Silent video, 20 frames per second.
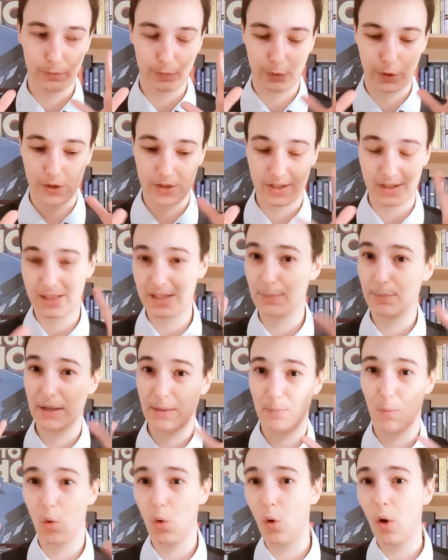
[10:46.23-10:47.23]
because uh, it's a
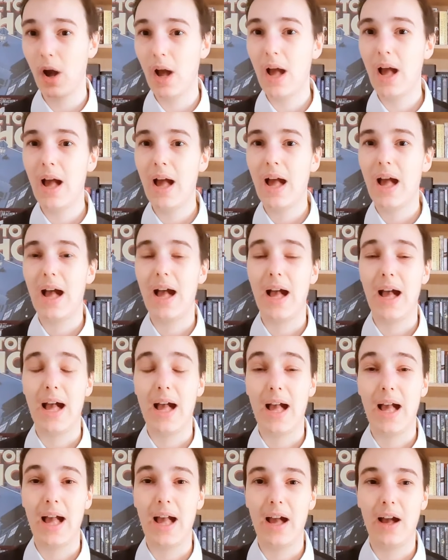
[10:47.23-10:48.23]
bit more
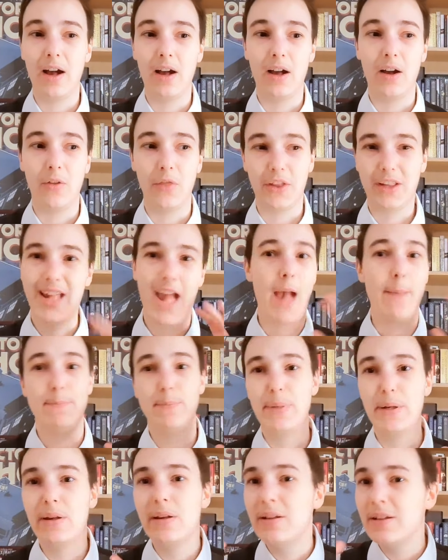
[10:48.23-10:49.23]
uh, uh, on the camp